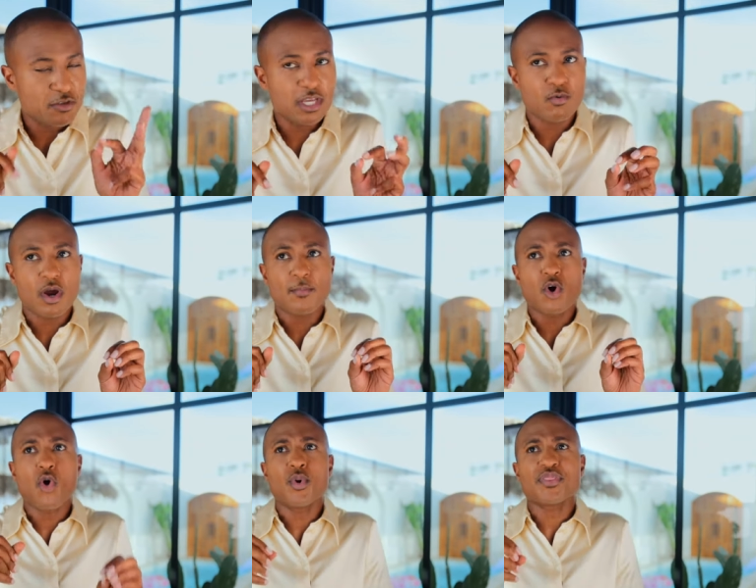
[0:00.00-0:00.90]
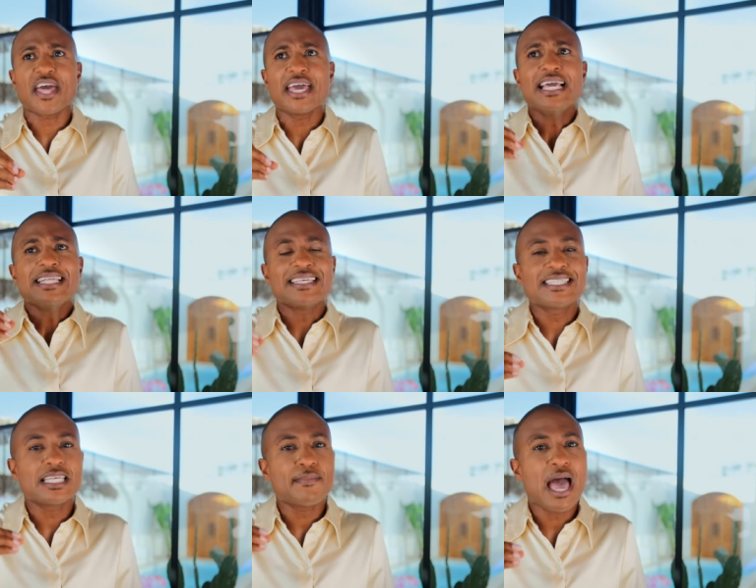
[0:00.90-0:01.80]
you get where I'm going with that, that
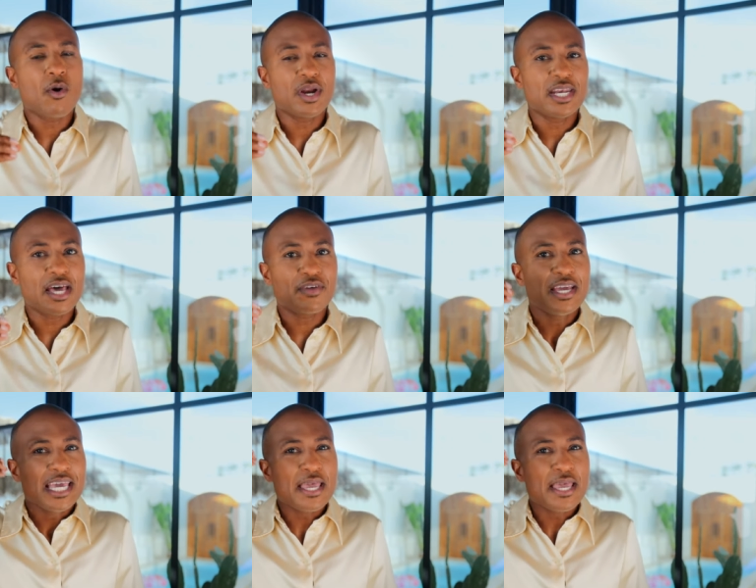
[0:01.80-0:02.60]
somehow or another